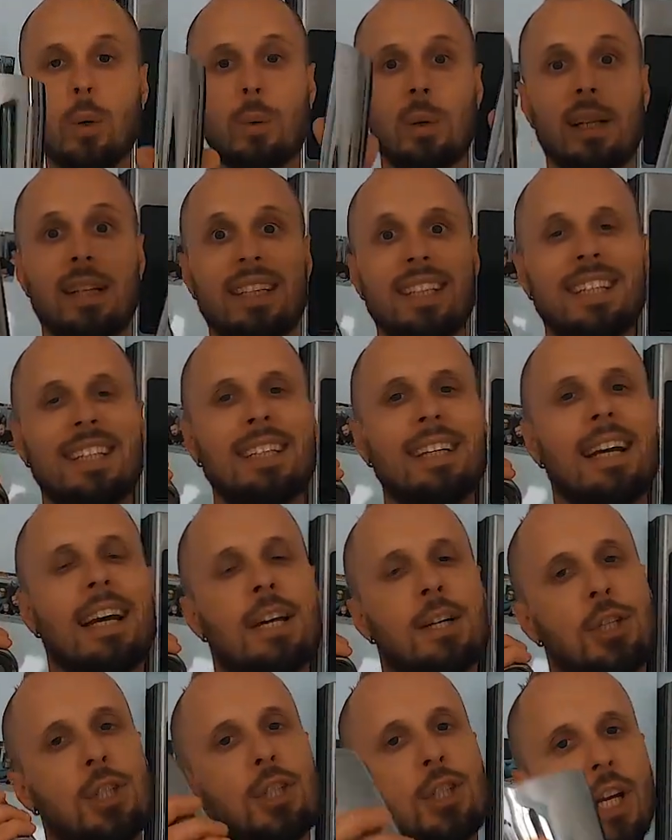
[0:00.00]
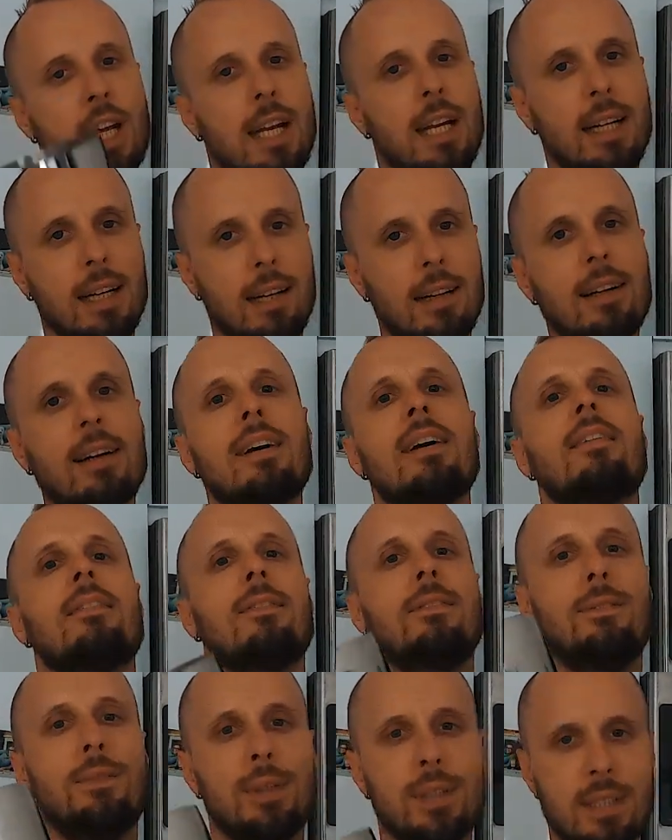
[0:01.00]
we will need a shaker.
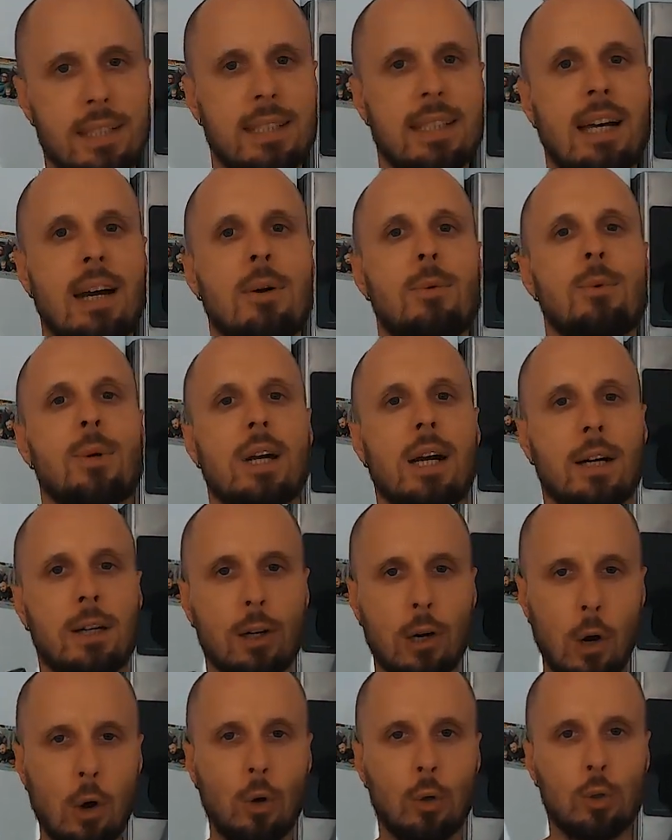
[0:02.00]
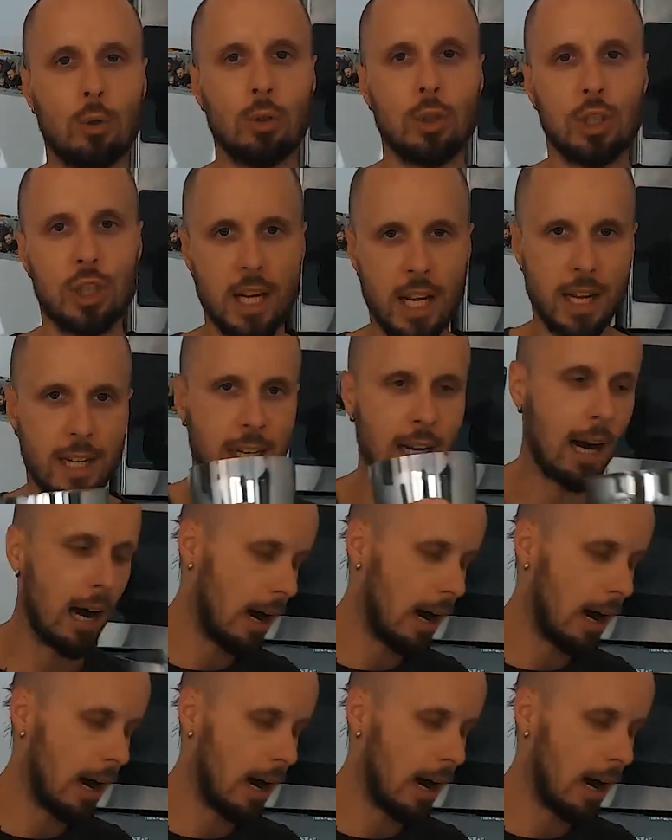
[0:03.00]
This time we are going to shake